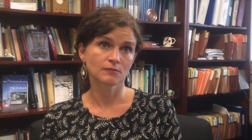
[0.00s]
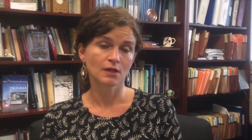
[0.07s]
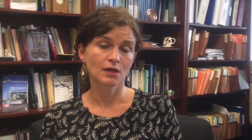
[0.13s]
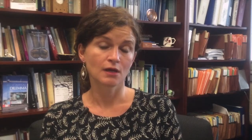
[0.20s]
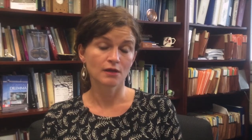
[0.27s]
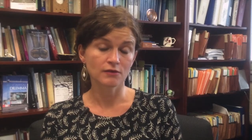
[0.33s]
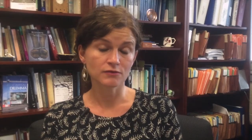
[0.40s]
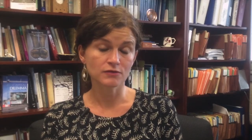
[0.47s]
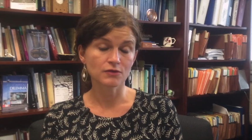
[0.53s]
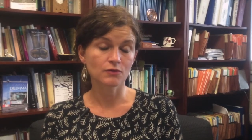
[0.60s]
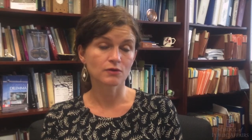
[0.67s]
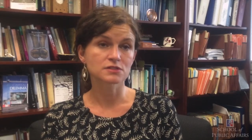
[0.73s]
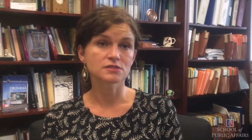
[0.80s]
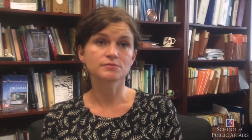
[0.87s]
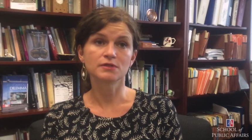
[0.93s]
I think the
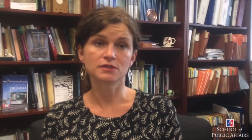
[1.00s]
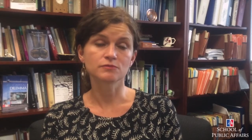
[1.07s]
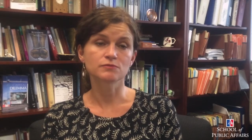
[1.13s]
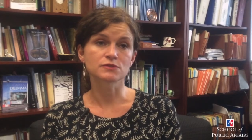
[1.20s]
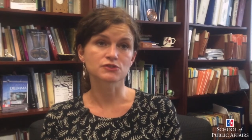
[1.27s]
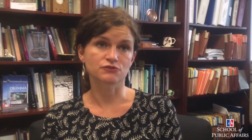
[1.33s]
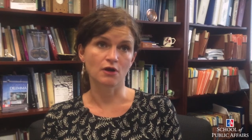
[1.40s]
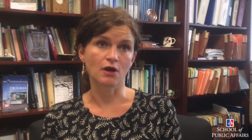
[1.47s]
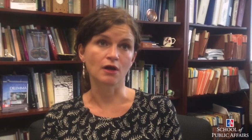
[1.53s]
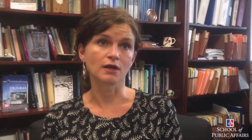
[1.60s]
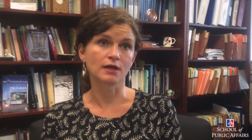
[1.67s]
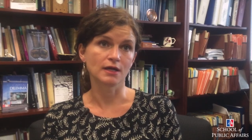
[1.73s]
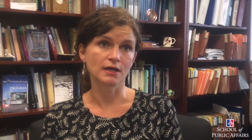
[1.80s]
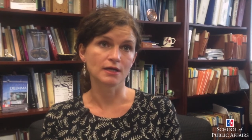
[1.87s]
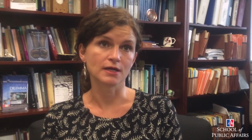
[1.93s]
court's opinion was strong.
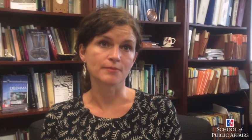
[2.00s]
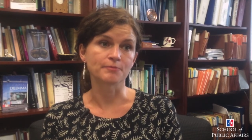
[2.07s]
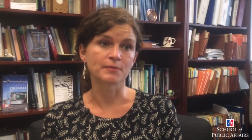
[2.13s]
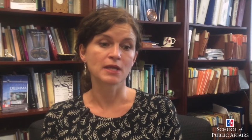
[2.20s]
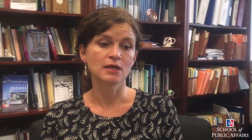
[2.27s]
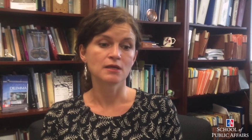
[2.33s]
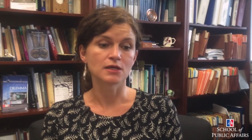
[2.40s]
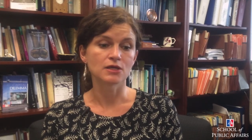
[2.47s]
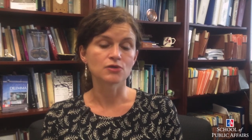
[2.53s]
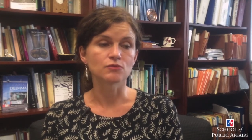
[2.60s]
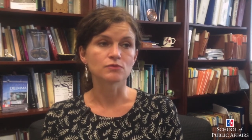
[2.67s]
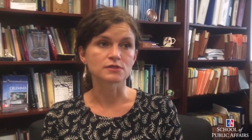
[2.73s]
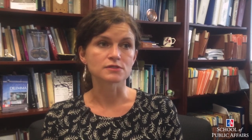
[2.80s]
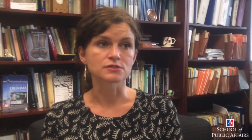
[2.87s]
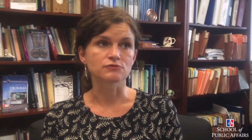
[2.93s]
It
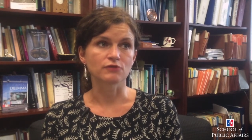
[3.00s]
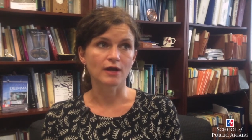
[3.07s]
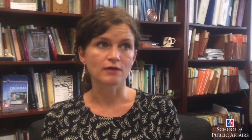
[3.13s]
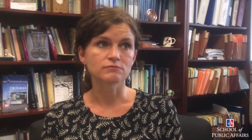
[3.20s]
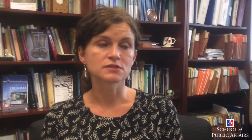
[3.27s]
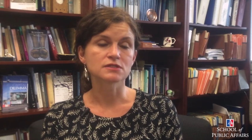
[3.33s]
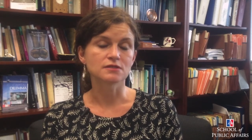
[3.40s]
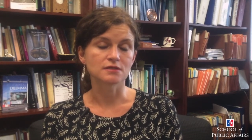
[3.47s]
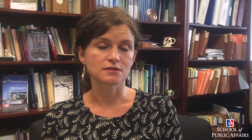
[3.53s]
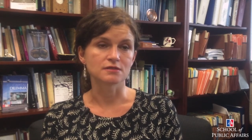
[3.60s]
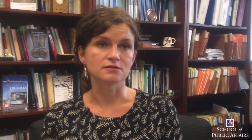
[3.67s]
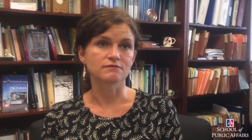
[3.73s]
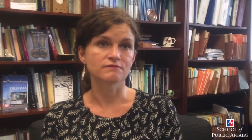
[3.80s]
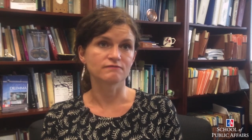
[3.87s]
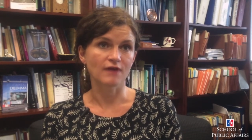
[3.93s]
was grounded
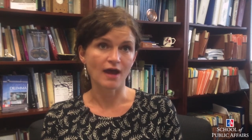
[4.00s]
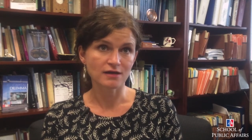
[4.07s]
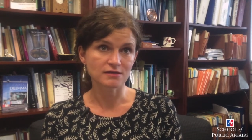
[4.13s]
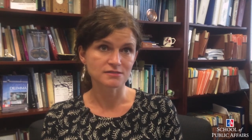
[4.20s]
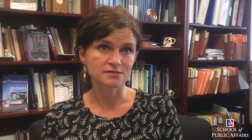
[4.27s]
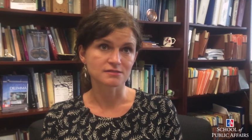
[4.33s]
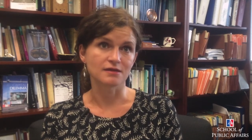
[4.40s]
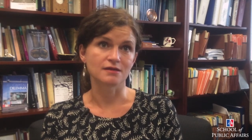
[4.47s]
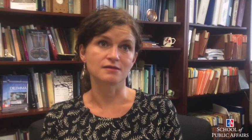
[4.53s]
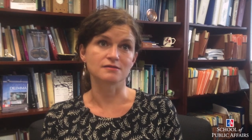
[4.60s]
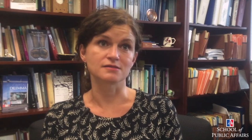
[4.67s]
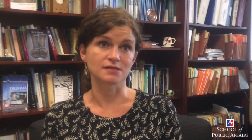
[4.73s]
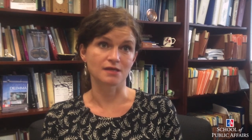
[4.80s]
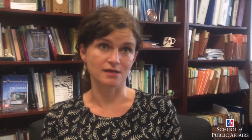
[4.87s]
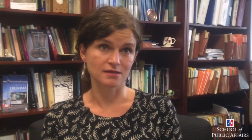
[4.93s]
in facts
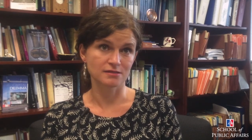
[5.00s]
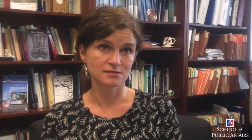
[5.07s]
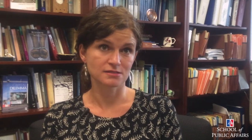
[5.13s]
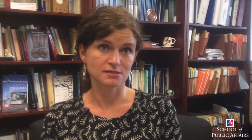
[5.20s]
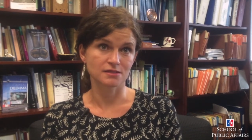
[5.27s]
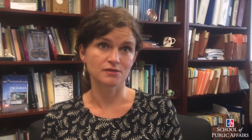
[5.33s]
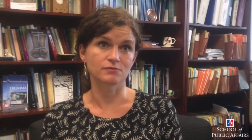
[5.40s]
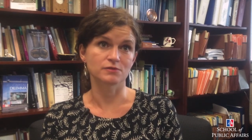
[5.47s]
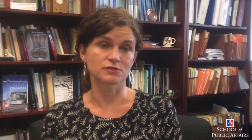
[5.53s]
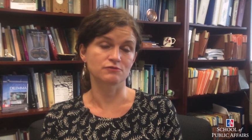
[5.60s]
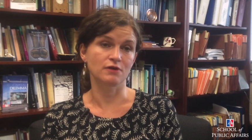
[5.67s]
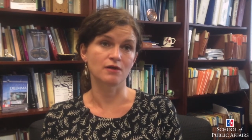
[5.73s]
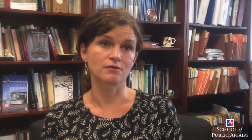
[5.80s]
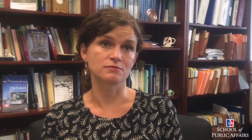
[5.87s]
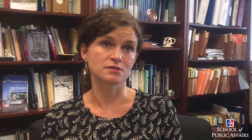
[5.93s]
and science. It was
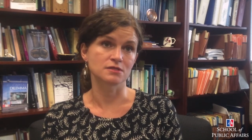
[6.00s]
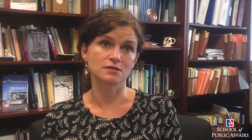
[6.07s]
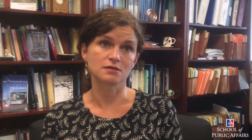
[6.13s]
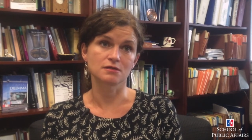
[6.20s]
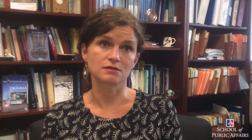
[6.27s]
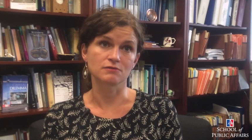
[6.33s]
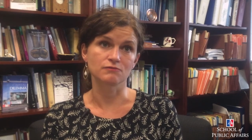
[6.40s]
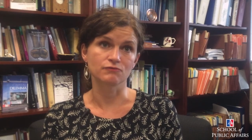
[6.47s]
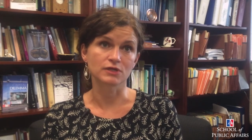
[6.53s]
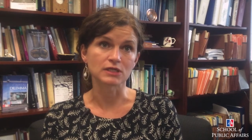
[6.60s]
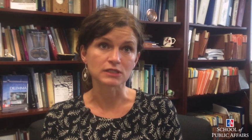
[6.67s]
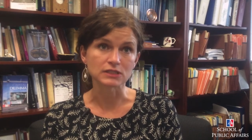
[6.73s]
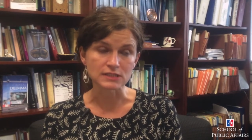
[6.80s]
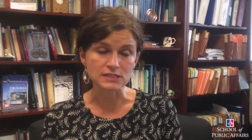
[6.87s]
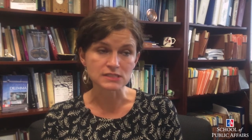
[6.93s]
grounded in
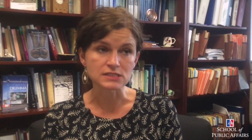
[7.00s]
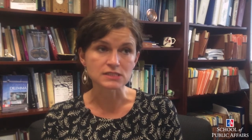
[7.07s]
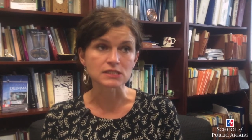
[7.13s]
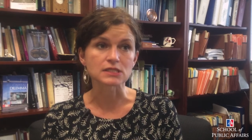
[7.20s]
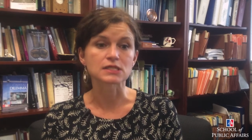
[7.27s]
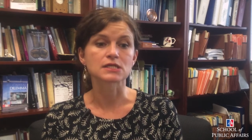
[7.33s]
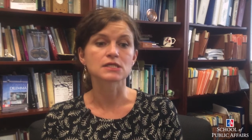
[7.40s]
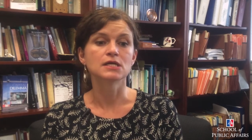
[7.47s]
realistic